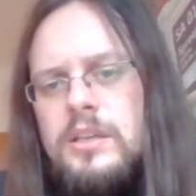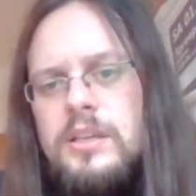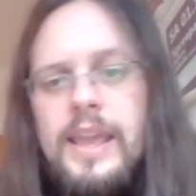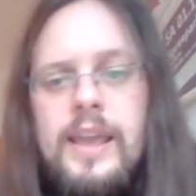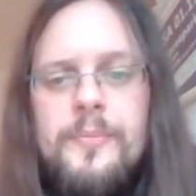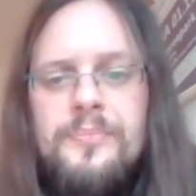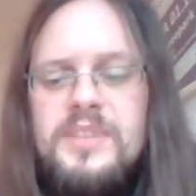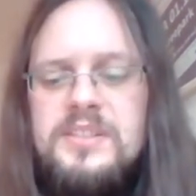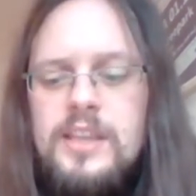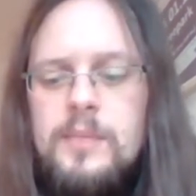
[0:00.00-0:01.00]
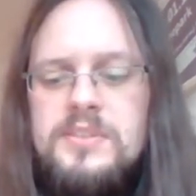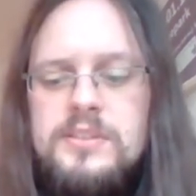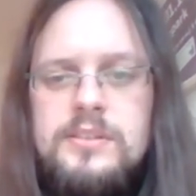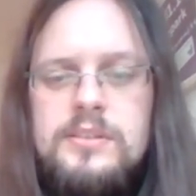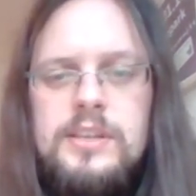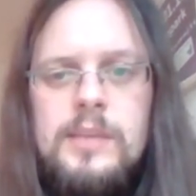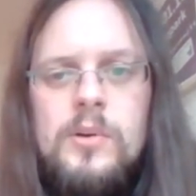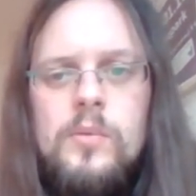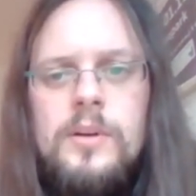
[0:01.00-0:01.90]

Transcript: Yeah, this game is game over.